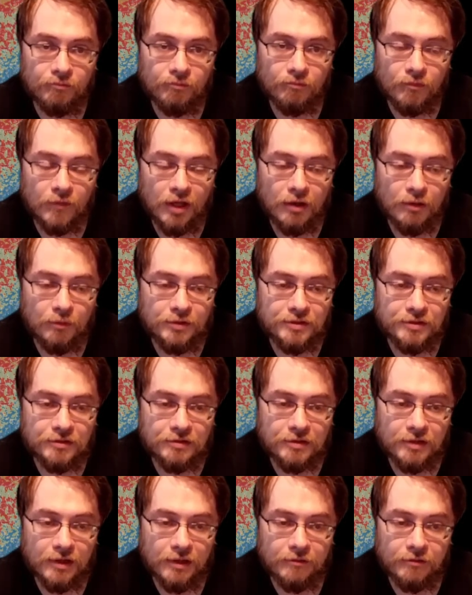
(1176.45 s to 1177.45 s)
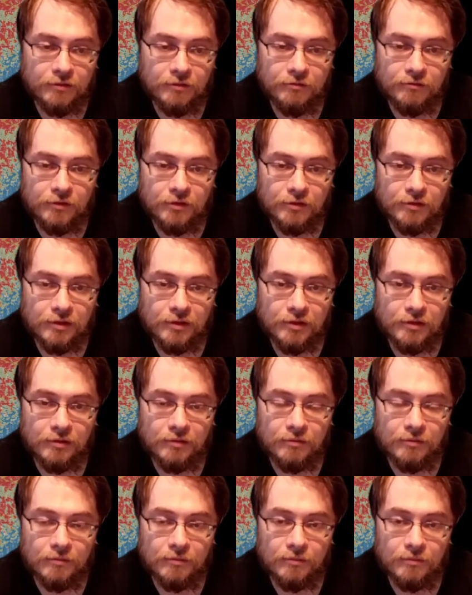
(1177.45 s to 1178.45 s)
Now we just have a very,
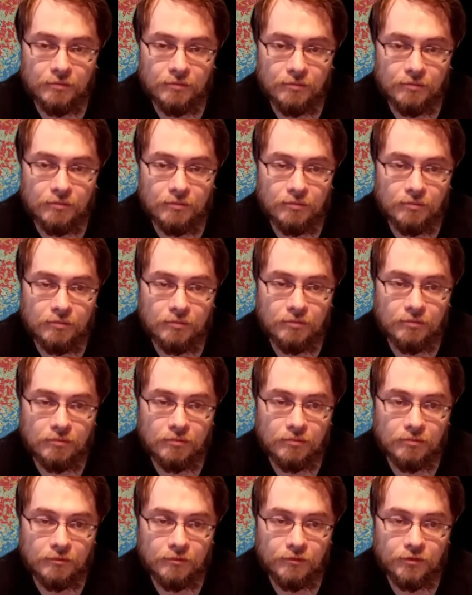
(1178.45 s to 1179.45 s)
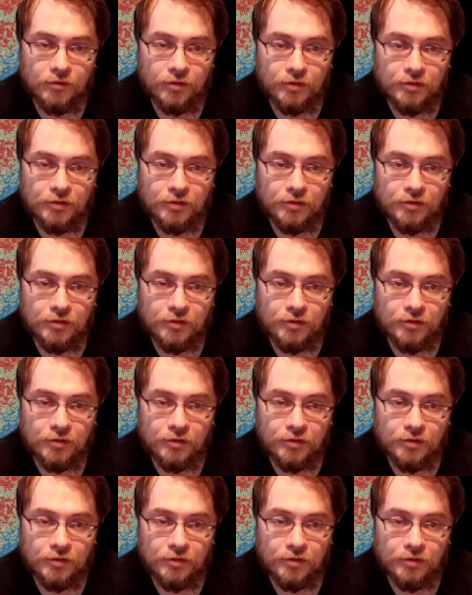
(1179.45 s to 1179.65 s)
very